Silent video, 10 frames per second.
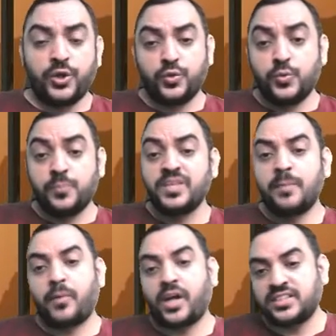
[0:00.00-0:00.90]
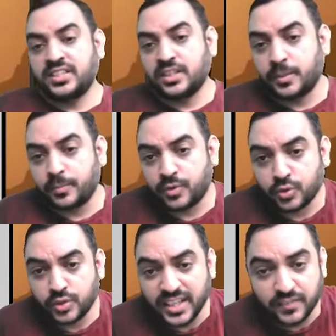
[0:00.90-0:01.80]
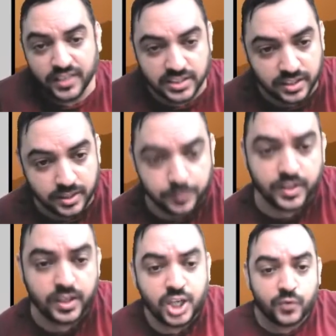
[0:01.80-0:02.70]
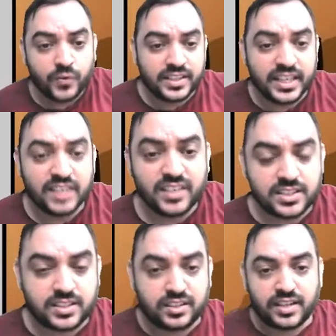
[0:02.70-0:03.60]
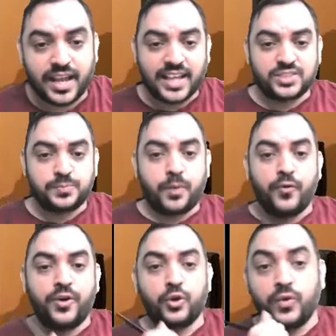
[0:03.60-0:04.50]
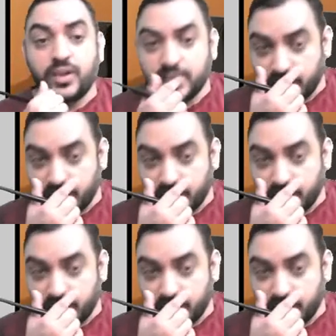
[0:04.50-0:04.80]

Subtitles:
due, passing them to the investor. Whether investor has power over